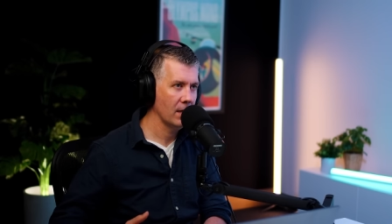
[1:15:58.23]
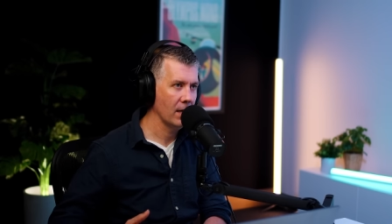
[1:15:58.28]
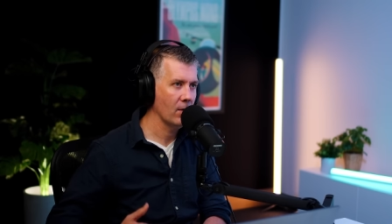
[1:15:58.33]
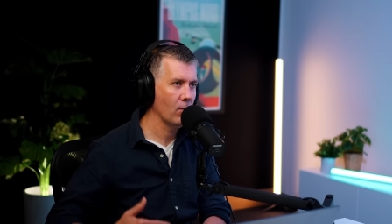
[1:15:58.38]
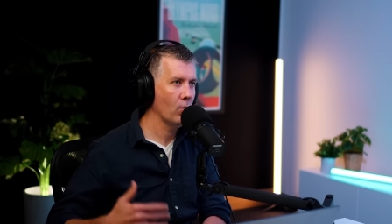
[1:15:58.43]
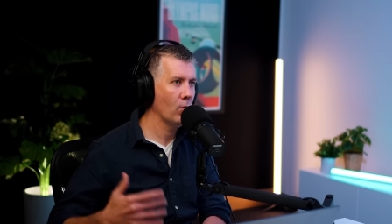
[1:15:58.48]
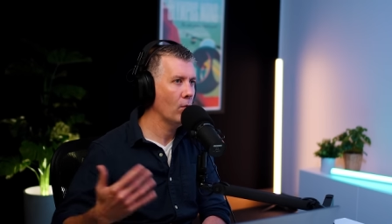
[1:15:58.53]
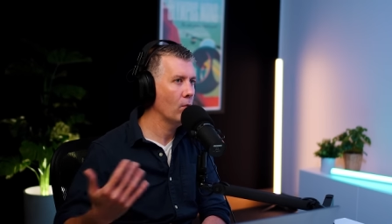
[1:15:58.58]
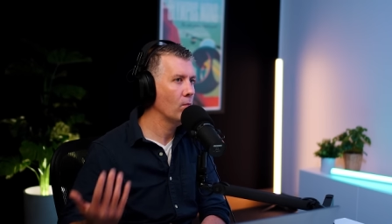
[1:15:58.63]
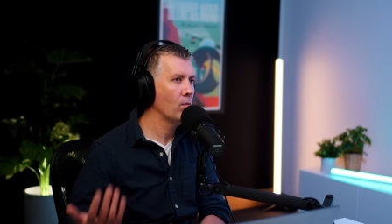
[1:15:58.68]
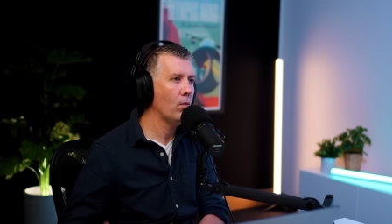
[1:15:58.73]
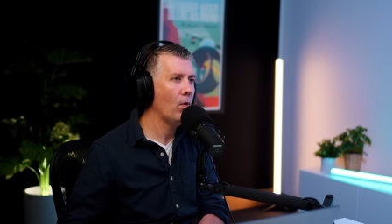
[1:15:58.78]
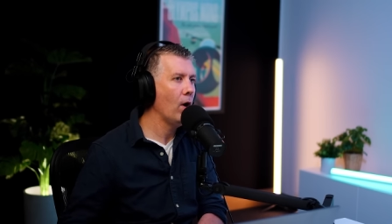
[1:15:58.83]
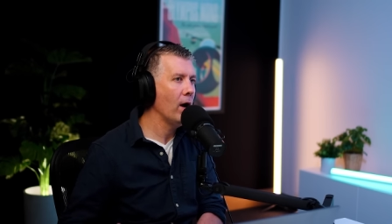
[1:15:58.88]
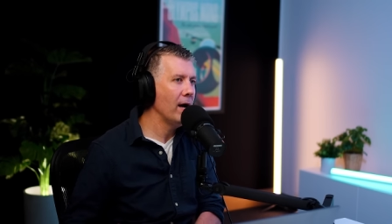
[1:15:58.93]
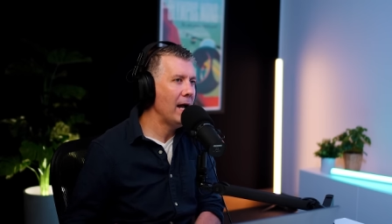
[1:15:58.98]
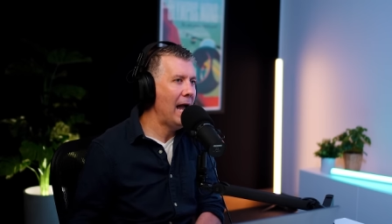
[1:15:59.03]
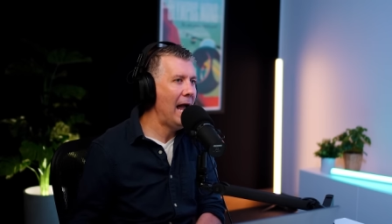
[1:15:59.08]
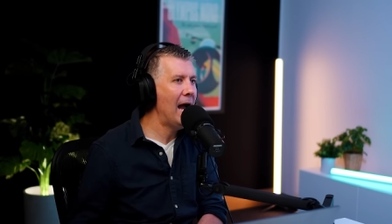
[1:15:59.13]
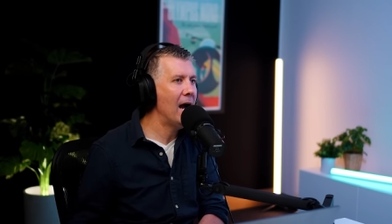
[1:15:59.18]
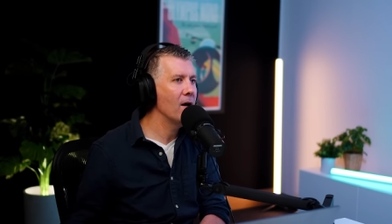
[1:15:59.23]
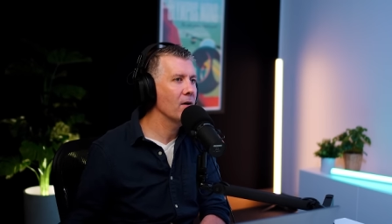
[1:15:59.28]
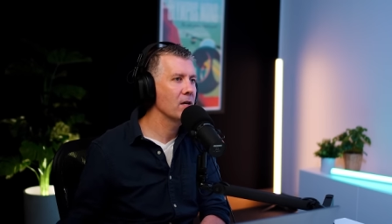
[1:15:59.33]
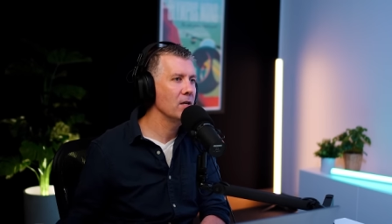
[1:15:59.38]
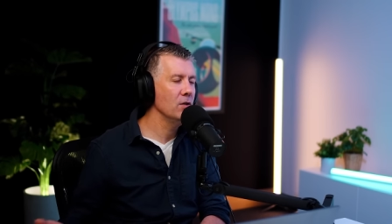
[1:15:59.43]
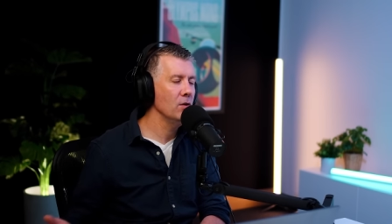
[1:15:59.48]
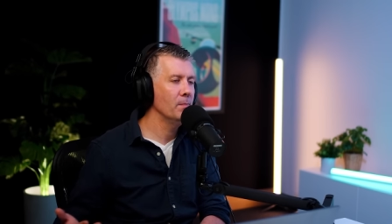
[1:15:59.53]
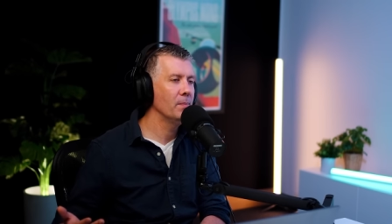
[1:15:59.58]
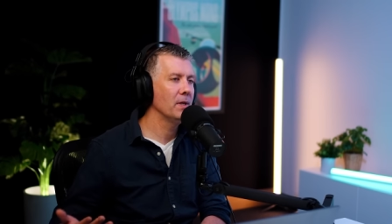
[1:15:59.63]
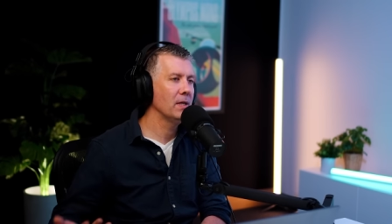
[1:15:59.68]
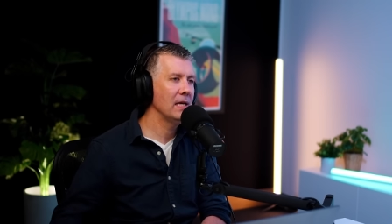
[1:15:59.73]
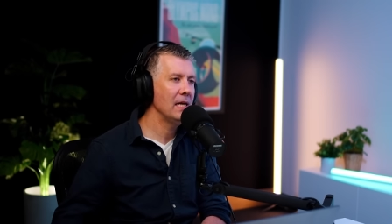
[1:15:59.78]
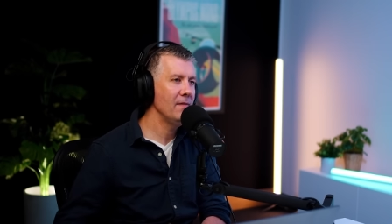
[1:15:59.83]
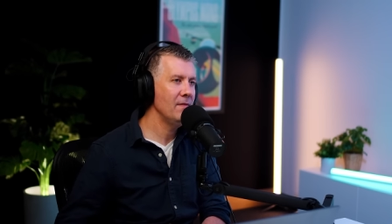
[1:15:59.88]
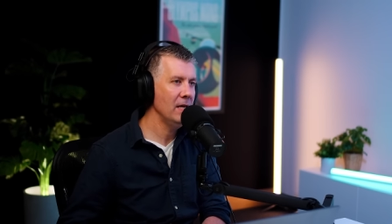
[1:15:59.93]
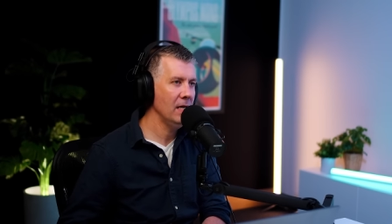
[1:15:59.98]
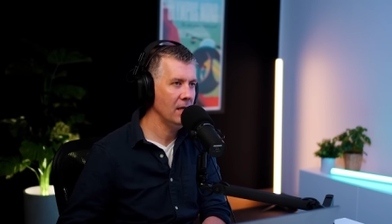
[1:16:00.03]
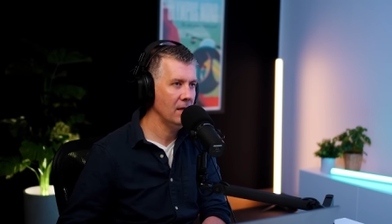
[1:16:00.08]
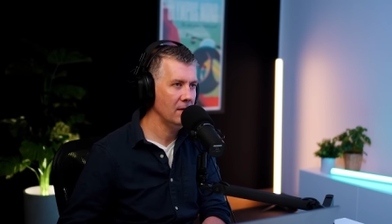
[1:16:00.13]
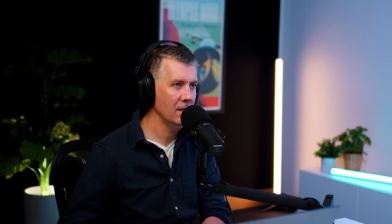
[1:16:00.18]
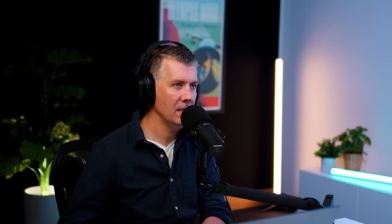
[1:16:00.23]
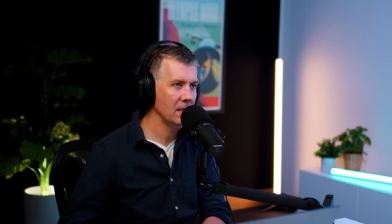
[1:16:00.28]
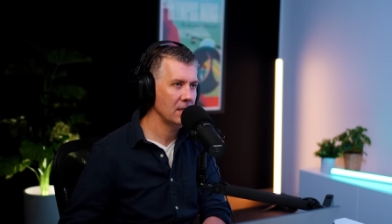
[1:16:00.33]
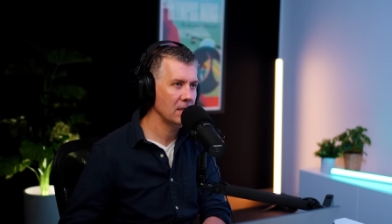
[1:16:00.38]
Like what? How can you believe any of